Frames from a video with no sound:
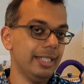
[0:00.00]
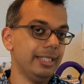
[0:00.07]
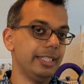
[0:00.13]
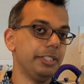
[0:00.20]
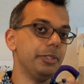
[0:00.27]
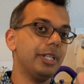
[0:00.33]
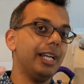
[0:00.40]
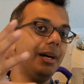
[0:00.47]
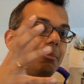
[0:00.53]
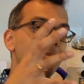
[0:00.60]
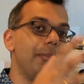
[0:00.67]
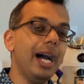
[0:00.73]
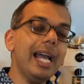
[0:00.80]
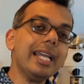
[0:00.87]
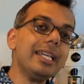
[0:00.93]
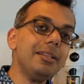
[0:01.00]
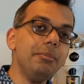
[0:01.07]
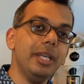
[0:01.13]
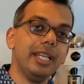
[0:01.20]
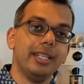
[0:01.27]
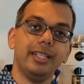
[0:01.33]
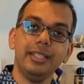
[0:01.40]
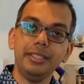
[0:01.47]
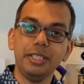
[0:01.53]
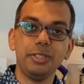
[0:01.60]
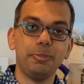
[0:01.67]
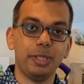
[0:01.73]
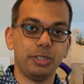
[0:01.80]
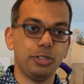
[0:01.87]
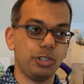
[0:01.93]
Then you come back and make another
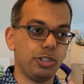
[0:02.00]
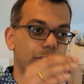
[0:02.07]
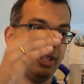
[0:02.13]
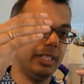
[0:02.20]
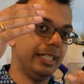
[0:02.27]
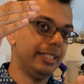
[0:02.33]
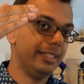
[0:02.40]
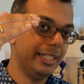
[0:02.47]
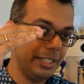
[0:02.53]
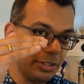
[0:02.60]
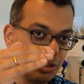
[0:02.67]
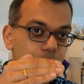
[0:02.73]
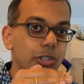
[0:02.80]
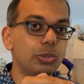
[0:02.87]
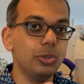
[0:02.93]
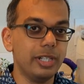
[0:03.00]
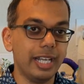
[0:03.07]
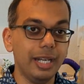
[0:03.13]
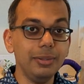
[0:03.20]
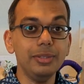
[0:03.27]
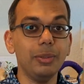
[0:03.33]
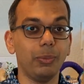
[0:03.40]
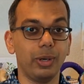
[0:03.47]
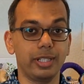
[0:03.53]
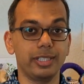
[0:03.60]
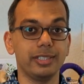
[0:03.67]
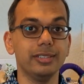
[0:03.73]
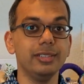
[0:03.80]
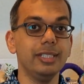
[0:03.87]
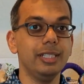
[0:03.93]
espresso shot. It needs to cool down the
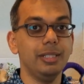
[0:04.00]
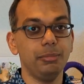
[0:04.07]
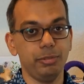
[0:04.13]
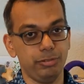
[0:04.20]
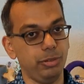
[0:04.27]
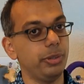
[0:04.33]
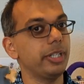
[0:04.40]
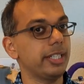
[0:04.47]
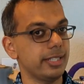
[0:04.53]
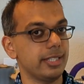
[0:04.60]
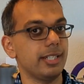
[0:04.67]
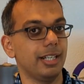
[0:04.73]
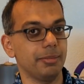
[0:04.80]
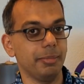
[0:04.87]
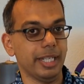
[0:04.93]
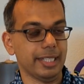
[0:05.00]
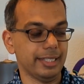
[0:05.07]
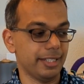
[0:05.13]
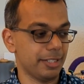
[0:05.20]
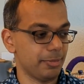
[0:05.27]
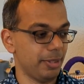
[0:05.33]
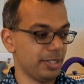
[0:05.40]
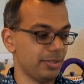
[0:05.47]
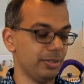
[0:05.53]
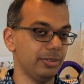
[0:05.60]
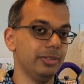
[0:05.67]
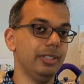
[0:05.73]
water before it can start making that espresso.